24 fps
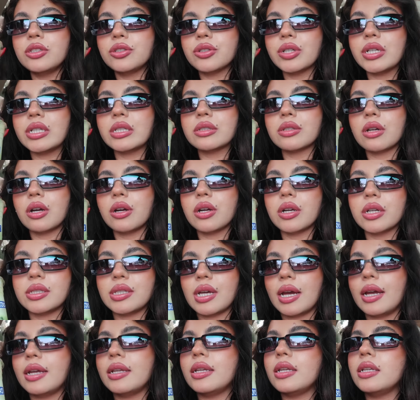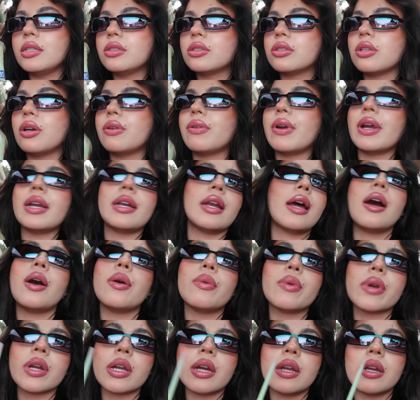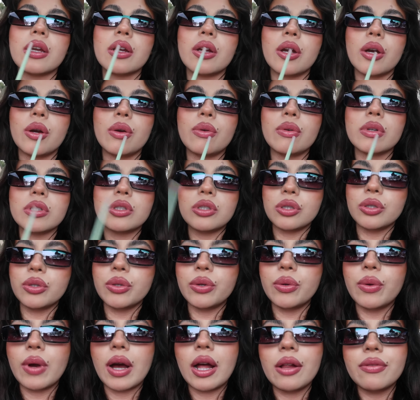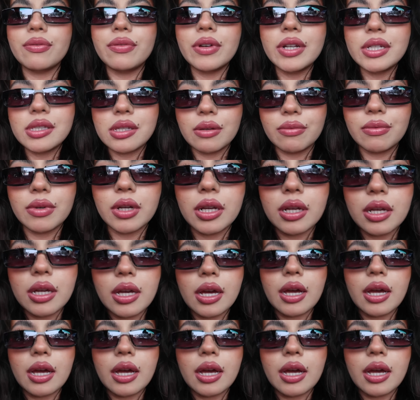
the drinks are tiny, so right now we're gonna go to Alfred's and we're gonna